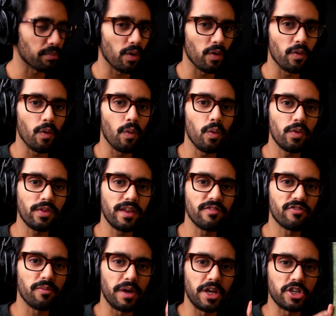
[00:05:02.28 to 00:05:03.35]
But all the
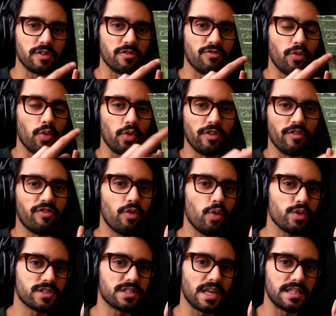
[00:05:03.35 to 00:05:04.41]
information for the
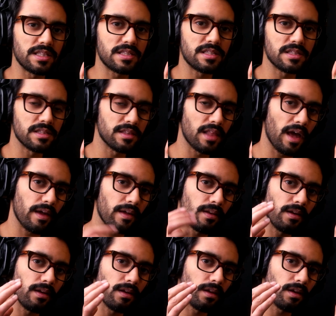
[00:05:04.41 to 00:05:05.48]
4 scents that
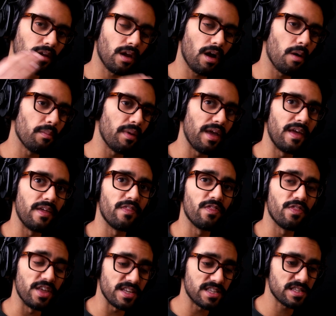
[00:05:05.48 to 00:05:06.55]
come in
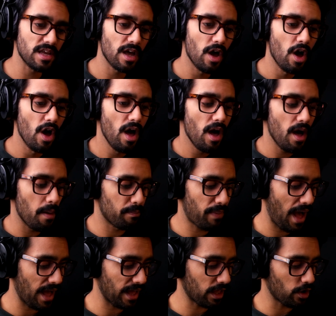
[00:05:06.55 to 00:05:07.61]
this
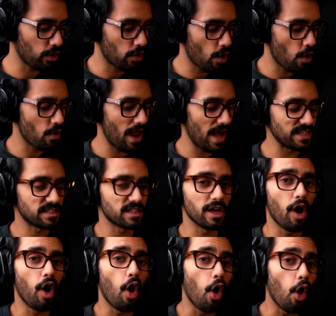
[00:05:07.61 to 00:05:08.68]
pack known as
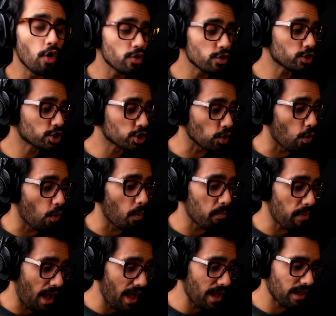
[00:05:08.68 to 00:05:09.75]
the onshore
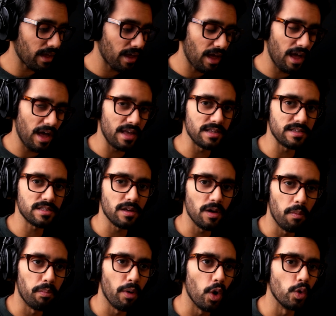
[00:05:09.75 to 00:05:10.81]
pack as
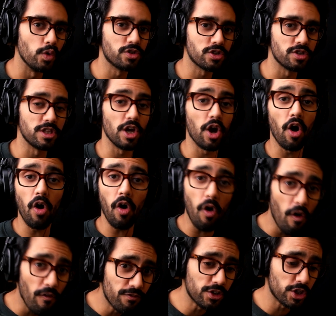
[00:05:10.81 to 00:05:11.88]
opposed to the
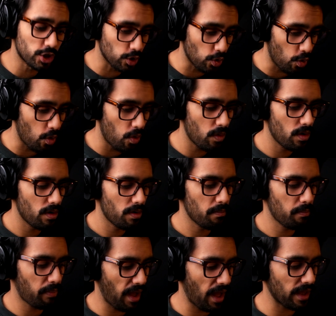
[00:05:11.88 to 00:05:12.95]
offshore
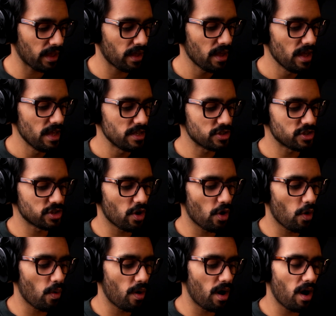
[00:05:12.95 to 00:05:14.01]
pack.
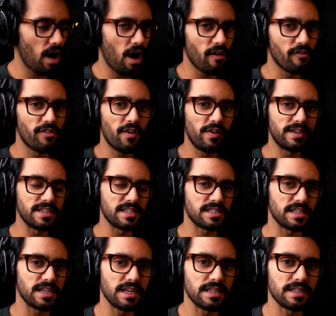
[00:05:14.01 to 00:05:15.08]
So are very
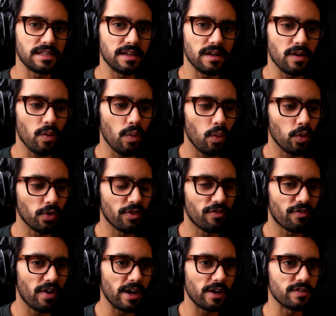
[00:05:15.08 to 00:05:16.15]
distinct. All the
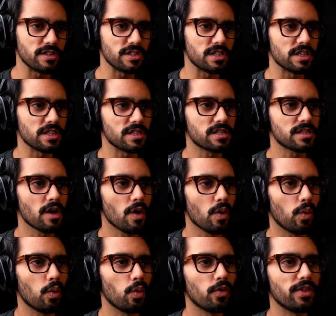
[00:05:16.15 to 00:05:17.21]
fragrances,
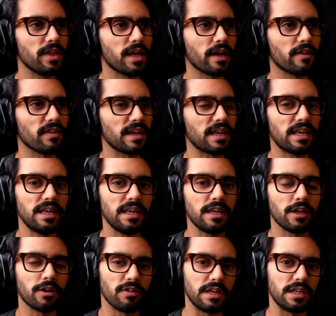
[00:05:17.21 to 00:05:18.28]
all the kind of like key
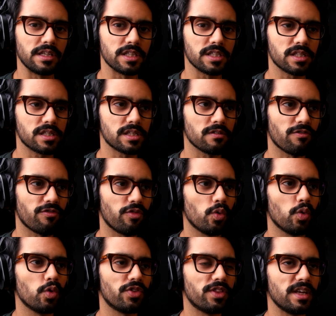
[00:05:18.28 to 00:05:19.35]
ingredients
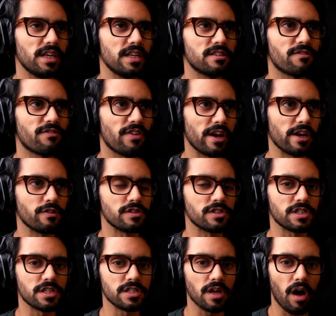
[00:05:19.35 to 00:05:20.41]
for these
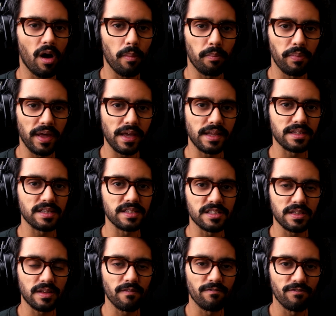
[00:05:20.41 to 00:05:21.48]
fragrances are picked
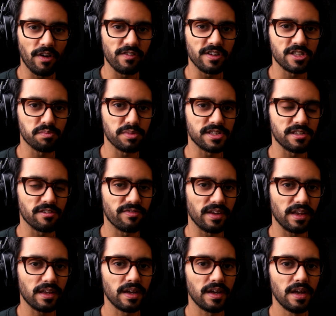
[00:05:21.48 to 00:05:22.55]
in very
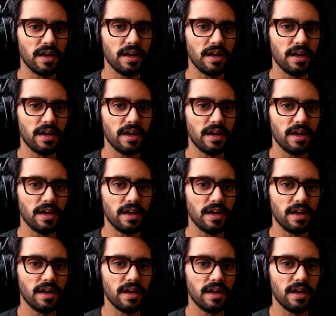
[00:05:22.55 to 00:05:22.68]
specific